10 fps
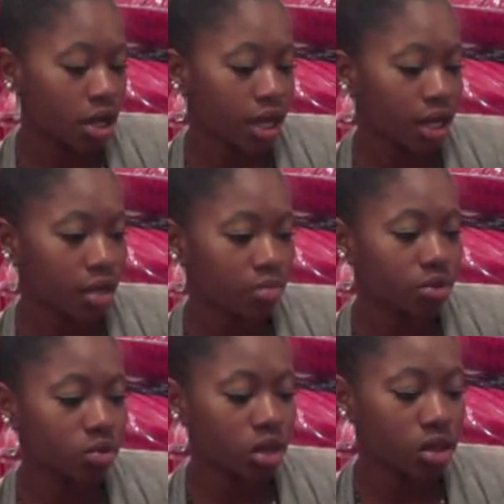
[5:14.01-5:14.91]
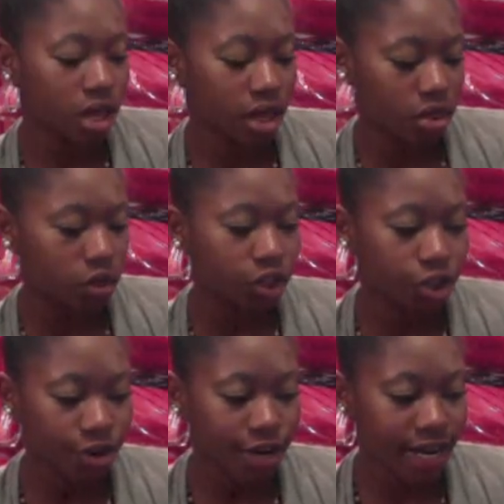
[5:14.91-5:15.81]
It comes with like the
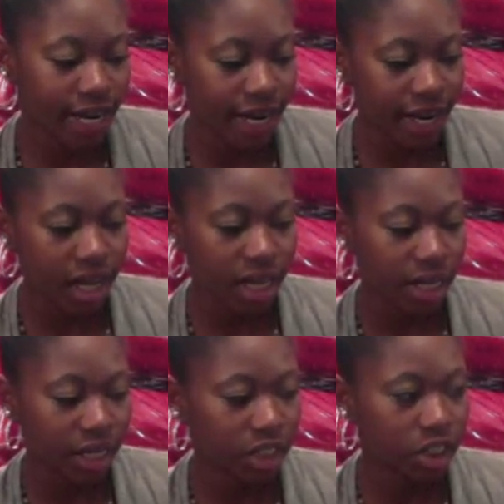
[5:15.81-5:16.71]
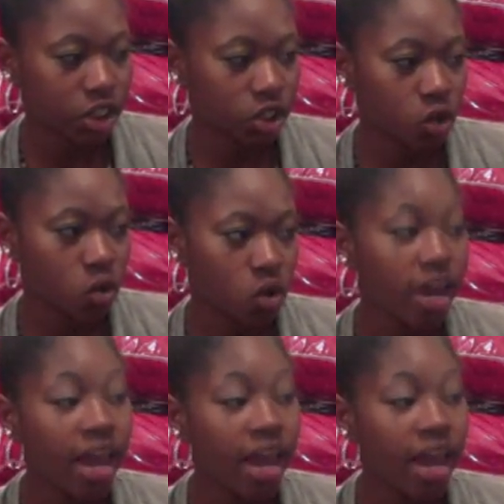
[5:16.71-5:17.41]
tree uh, extension cord